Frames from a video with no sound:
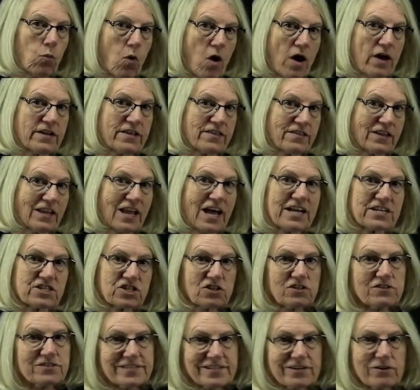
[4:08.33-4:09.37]
1 and the
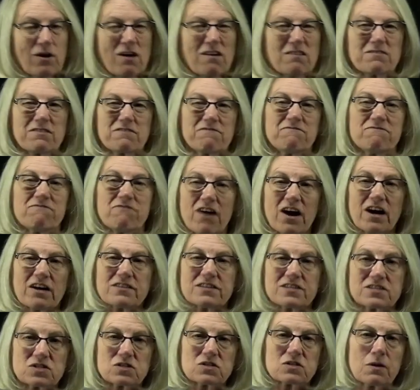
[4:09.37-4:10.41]
logical 0 are the
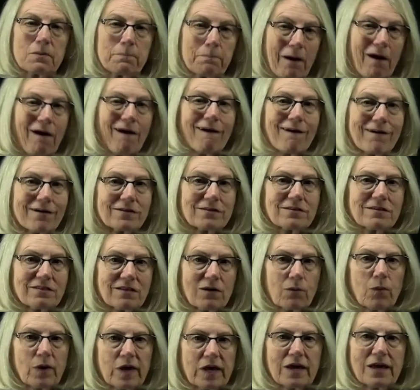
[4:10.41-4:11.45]
farthest apart
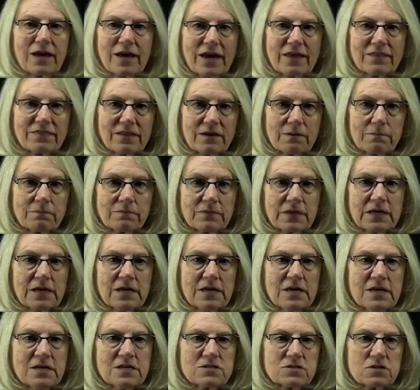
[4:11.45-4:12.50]
that we can get them?
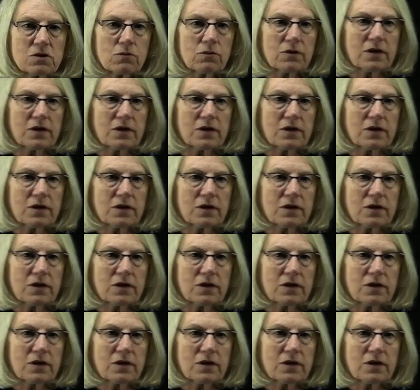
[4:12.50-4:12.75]
So